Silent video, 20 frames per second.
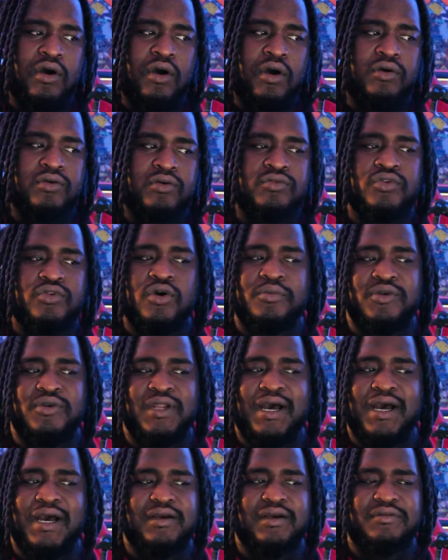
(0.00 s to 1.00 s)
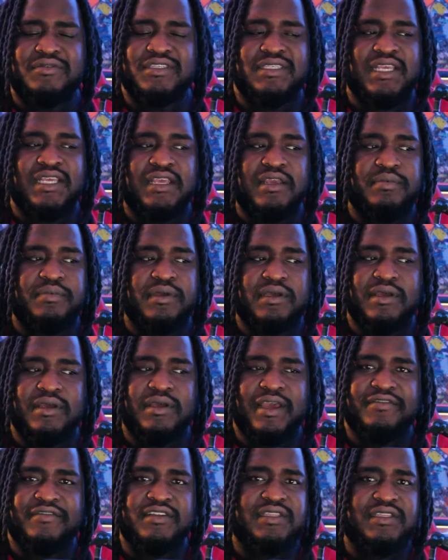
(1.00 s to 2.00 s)
Oda Nobunaga was
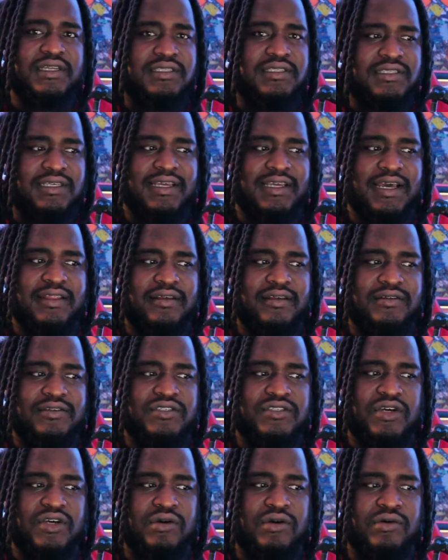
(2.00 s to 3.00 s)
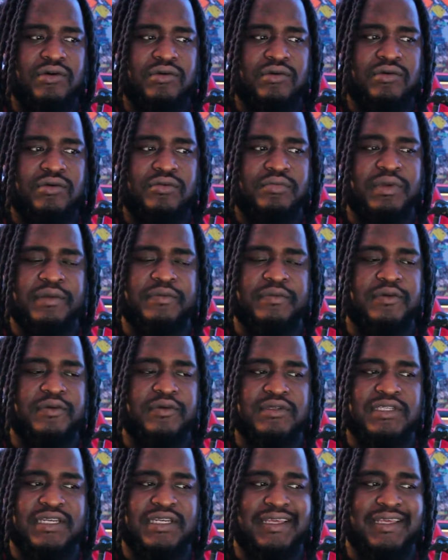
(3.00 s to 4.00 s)
keeping everything together so
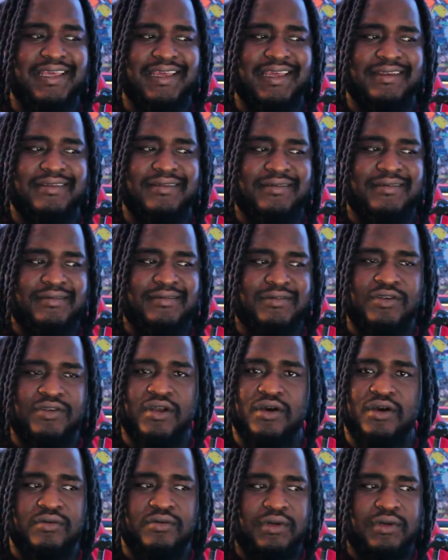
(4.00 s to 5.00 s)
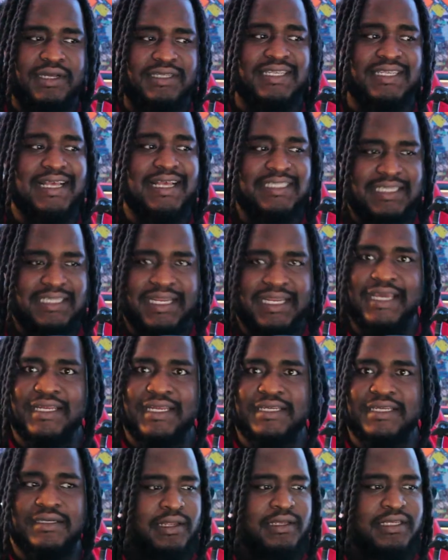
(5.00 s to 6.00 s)
people didn't get,
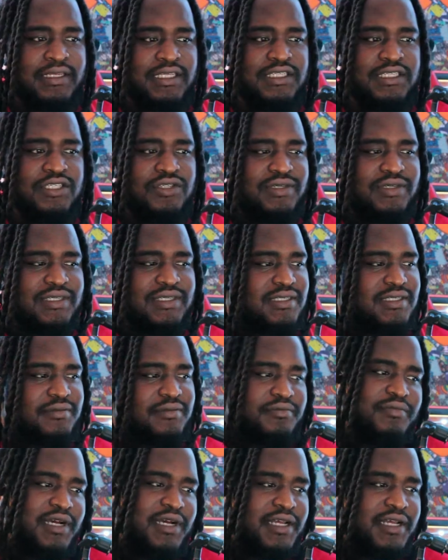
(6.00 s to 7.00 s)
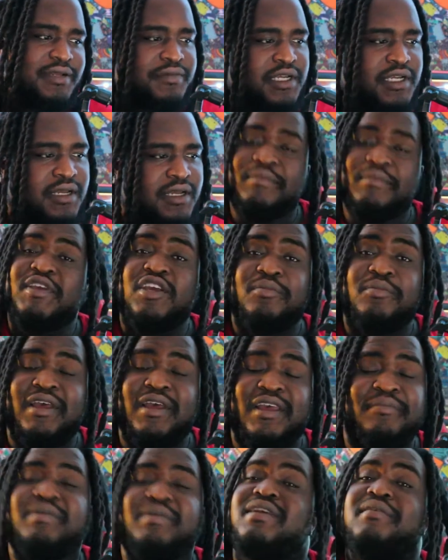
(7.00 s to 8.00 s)
assassinated in these streets. But it'd
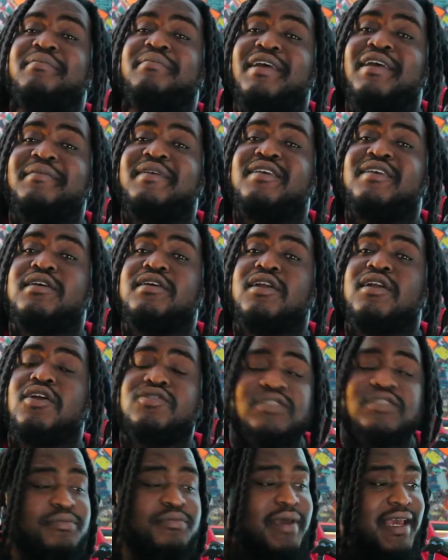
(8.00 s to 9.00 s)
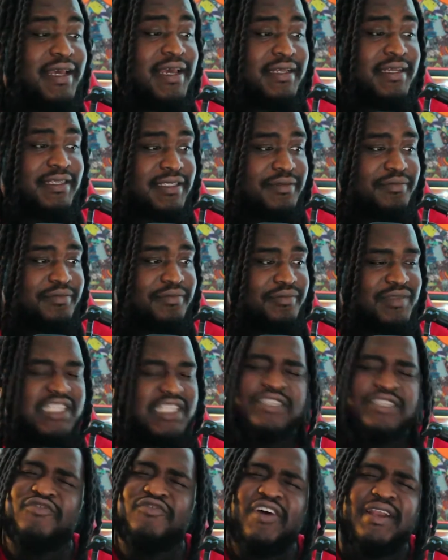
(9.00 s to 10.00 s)
be your closest man's.
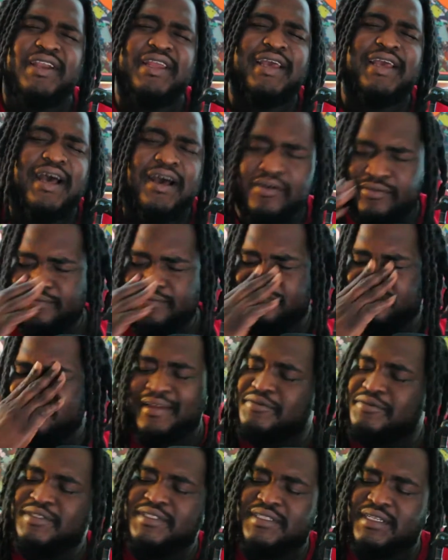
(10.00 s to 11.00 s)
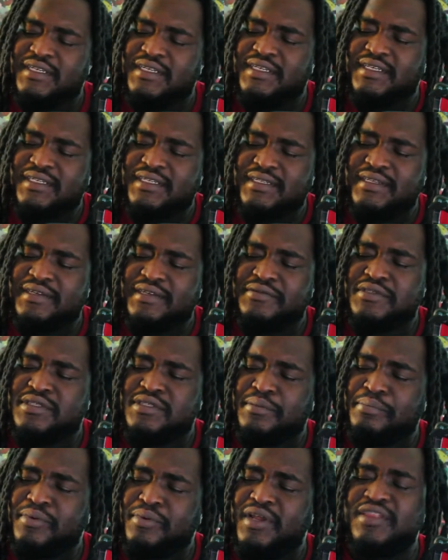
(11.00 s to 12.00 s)
It's funny how it was
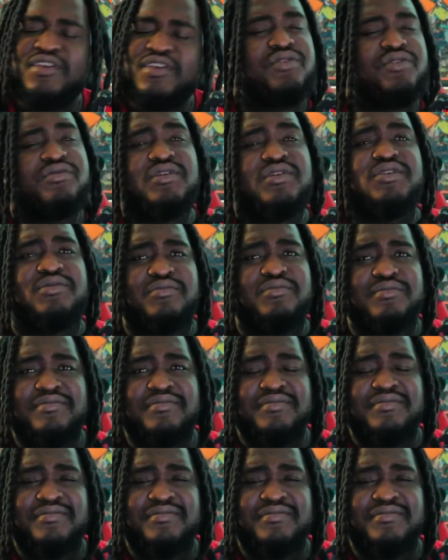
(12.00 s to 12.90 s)
the brother you knew,